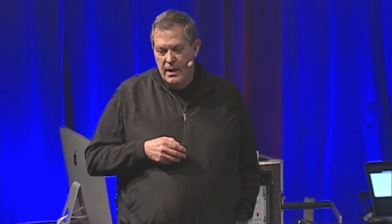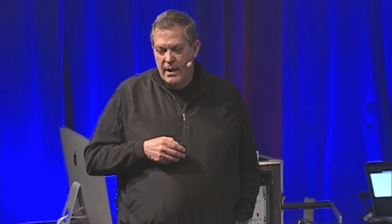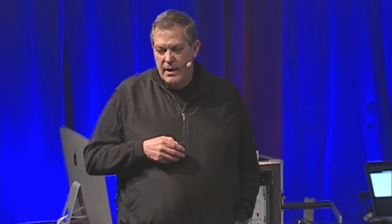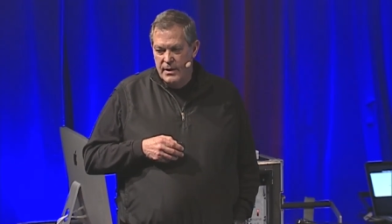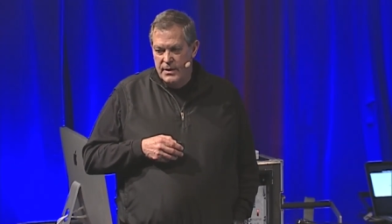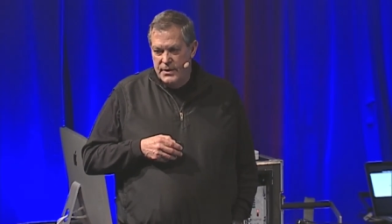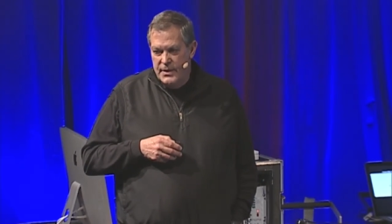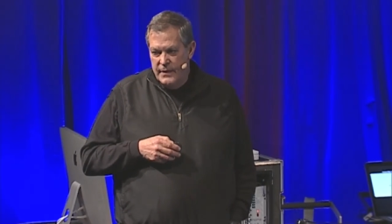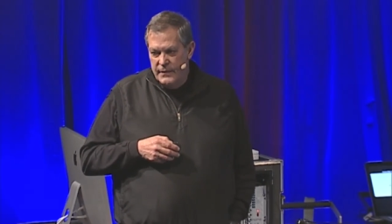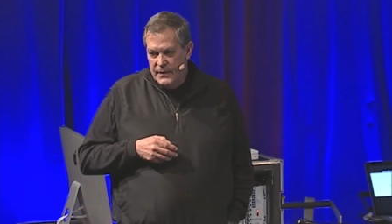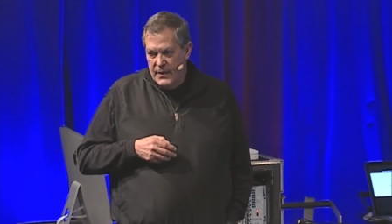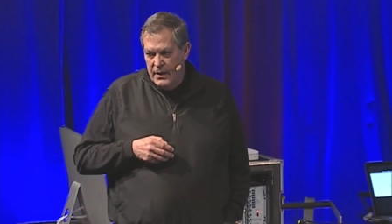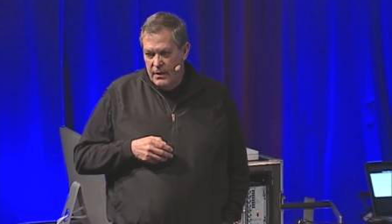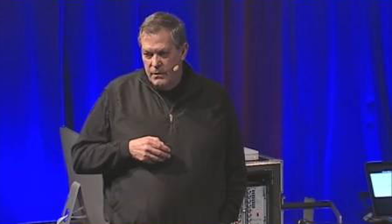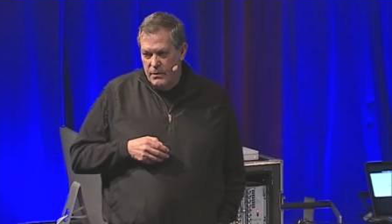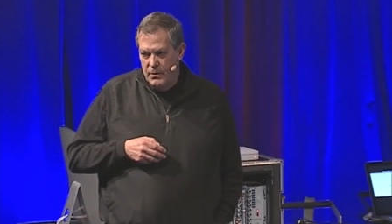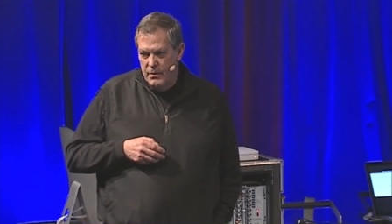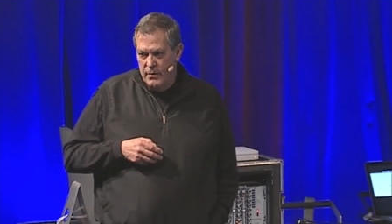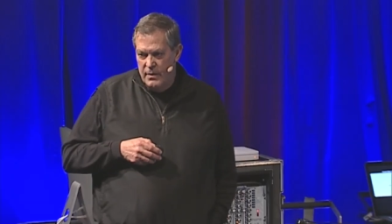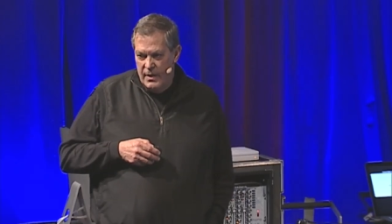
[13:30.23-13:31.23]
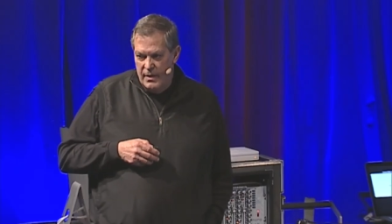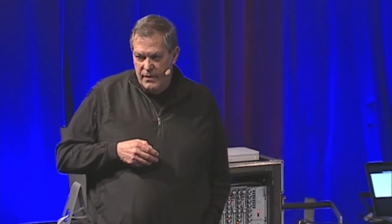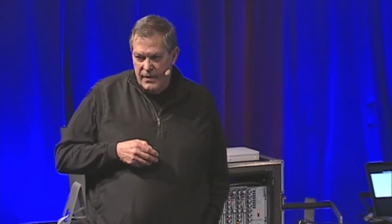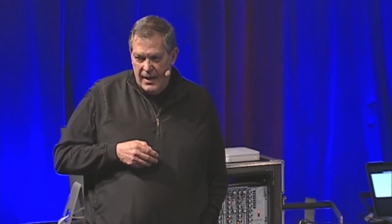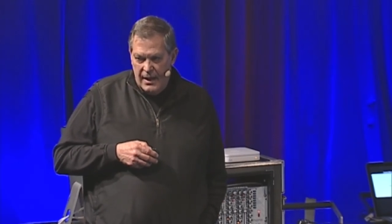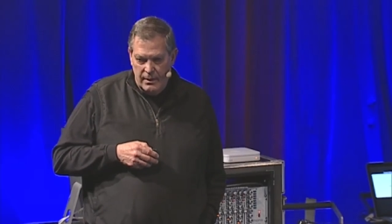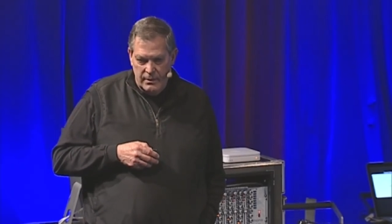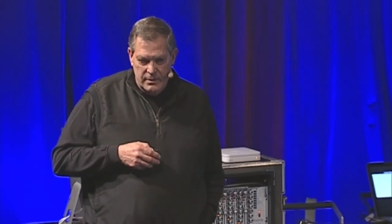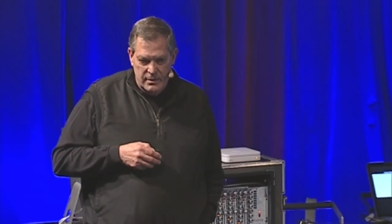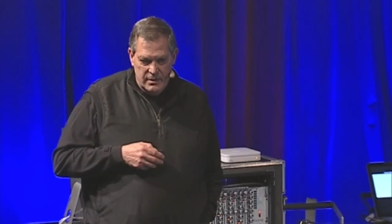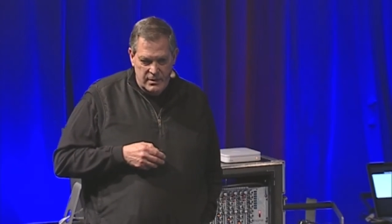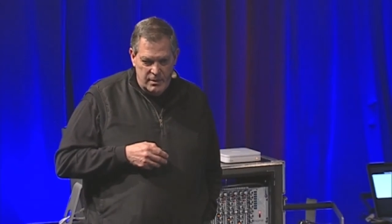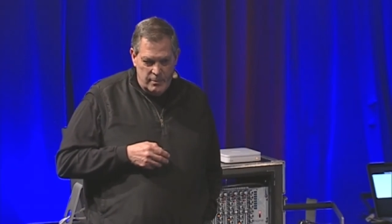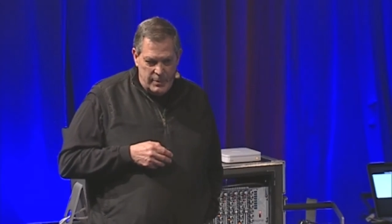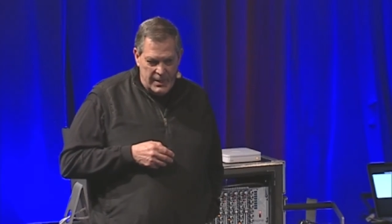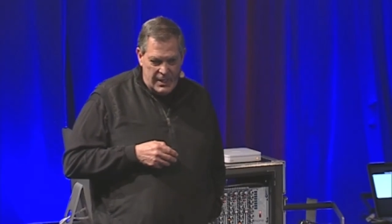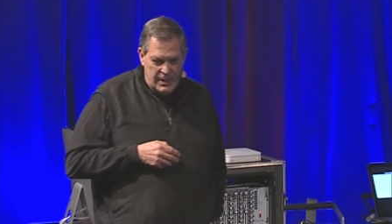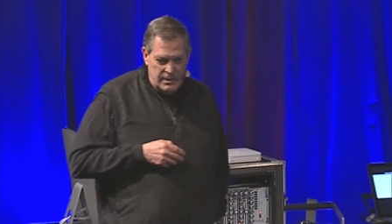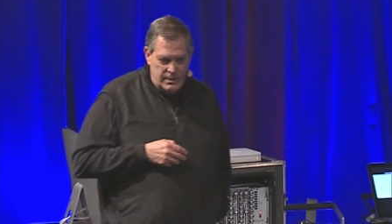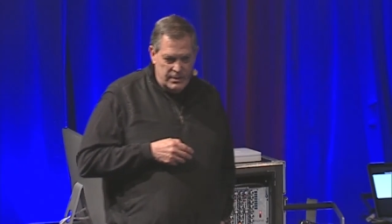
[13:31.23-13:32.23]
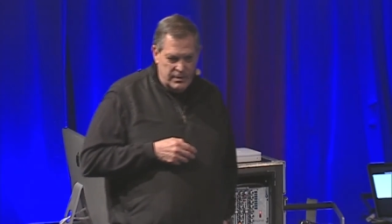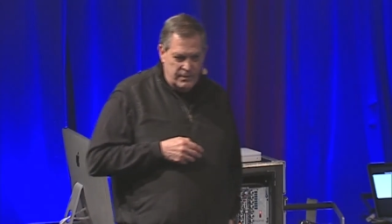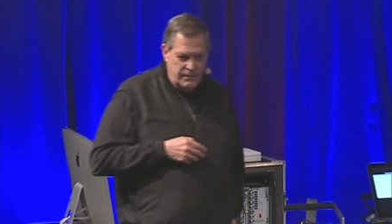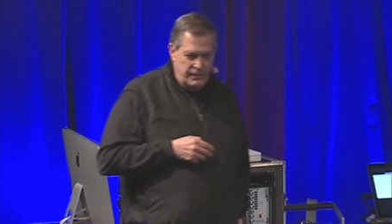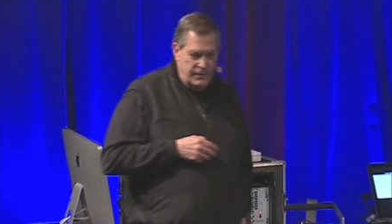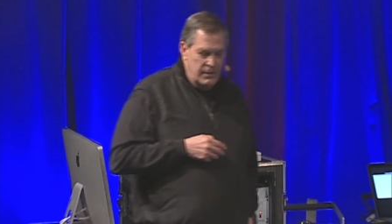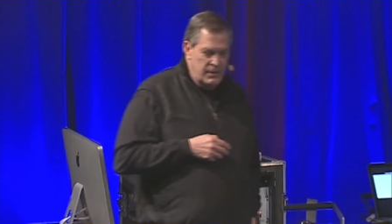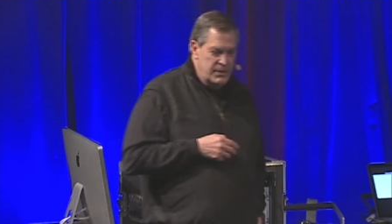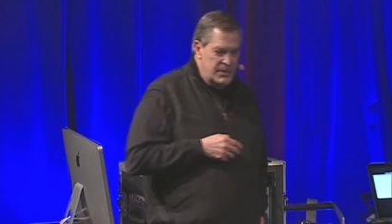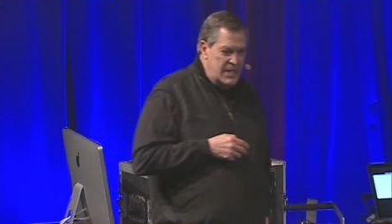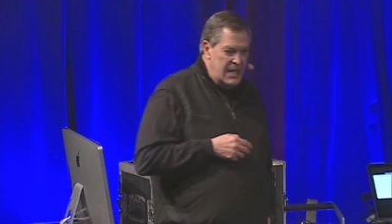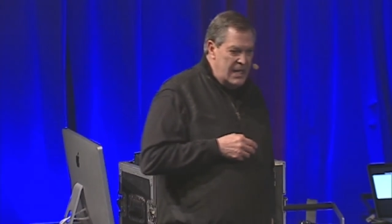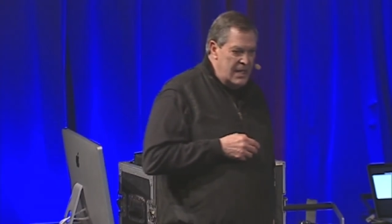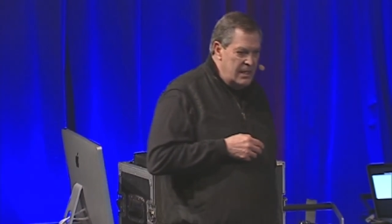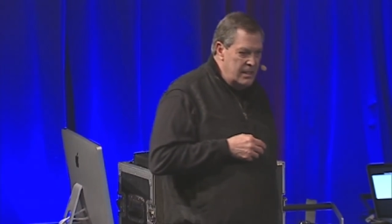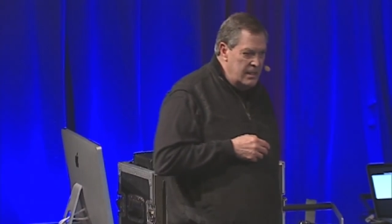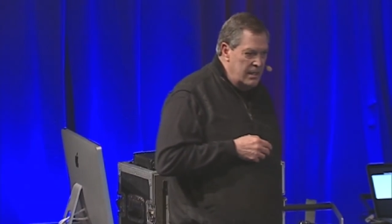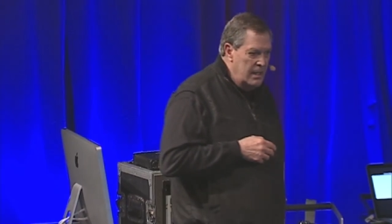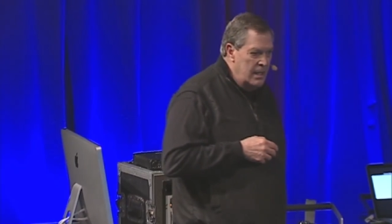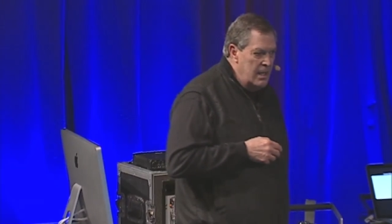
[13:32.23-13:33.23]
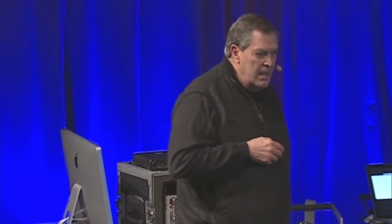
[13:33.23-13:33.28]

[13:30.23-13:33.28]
sifting through the thousands of pages of first aid,